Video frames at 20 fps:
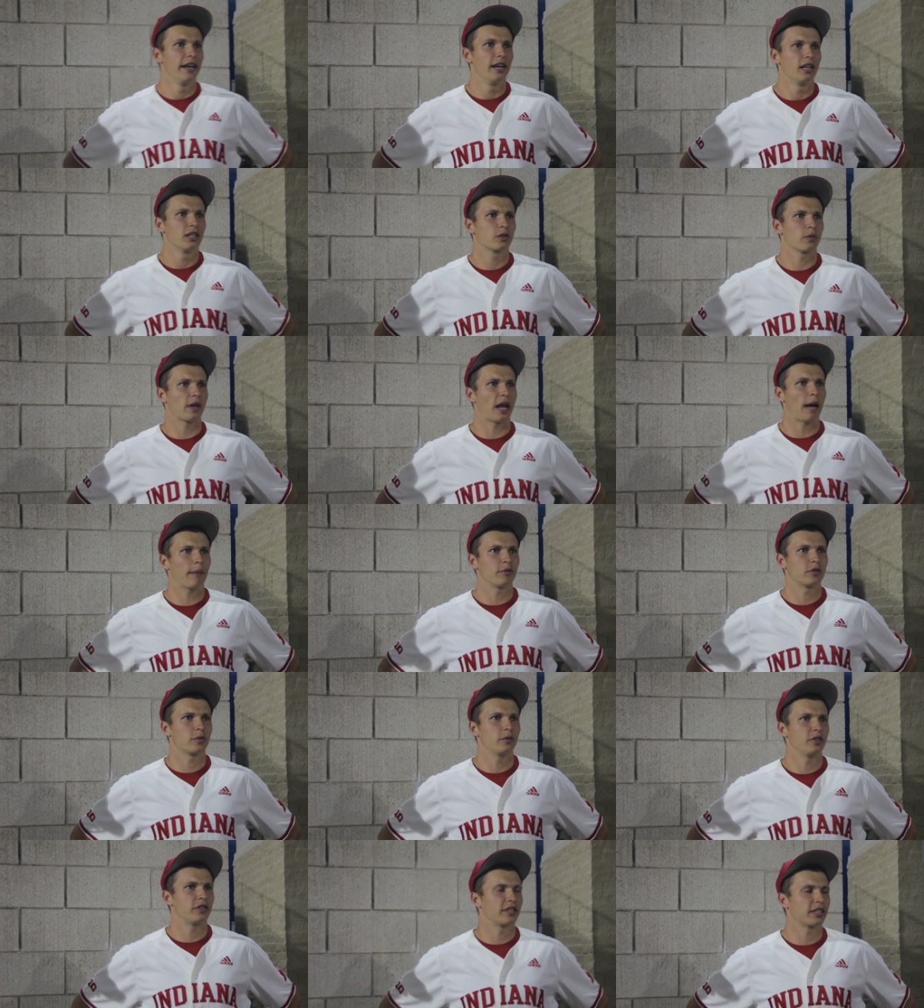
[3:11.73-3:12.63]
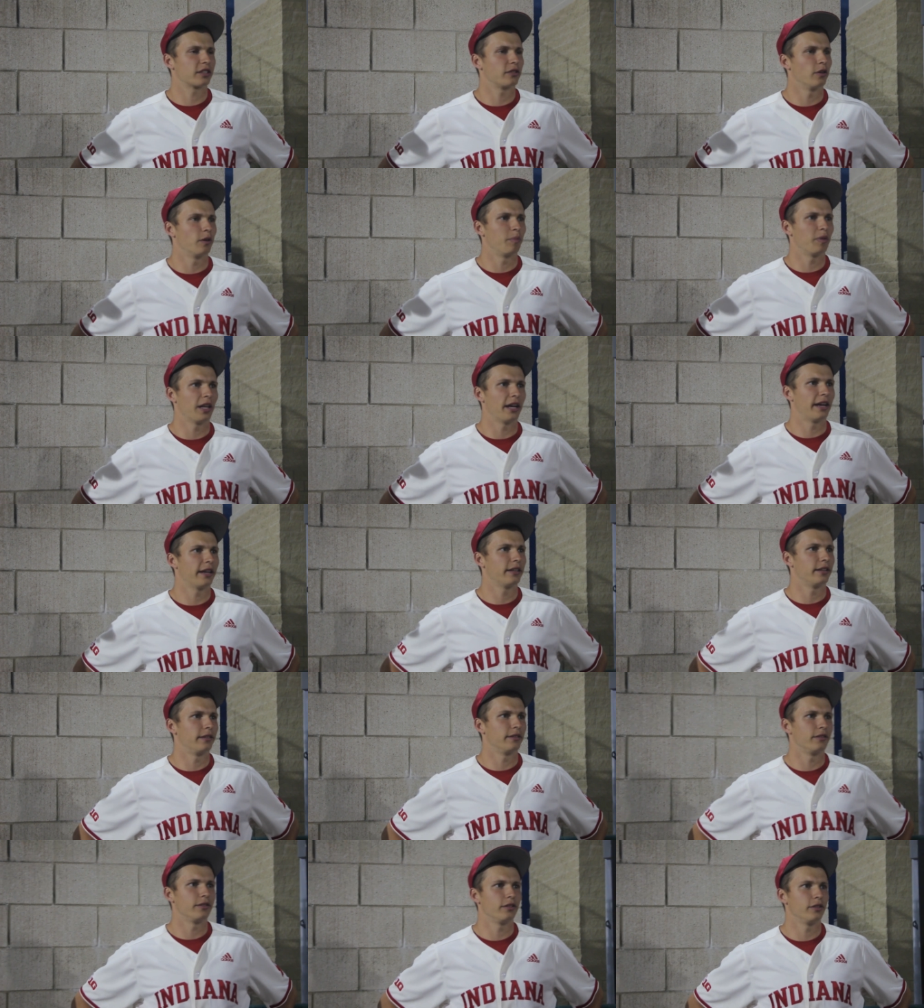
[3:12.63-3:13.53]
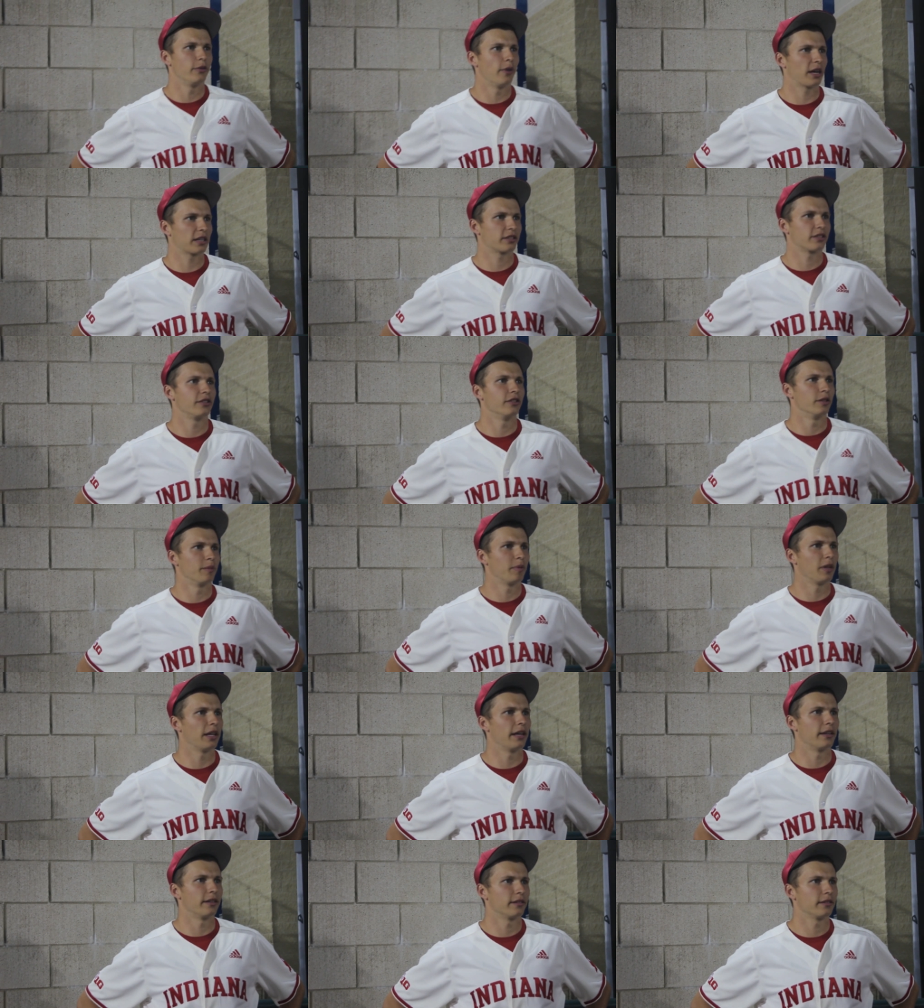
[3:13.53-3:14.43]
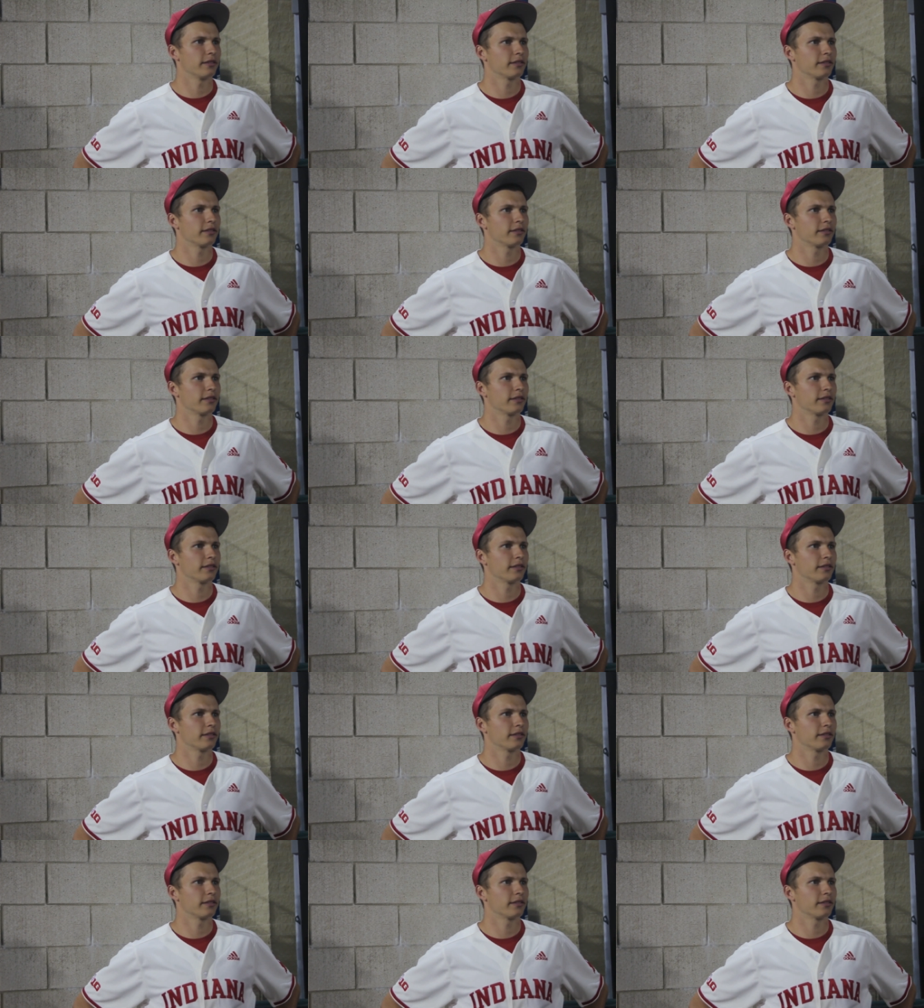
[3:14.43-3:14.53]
It's what happens when you stick to a plan and you execute a plan.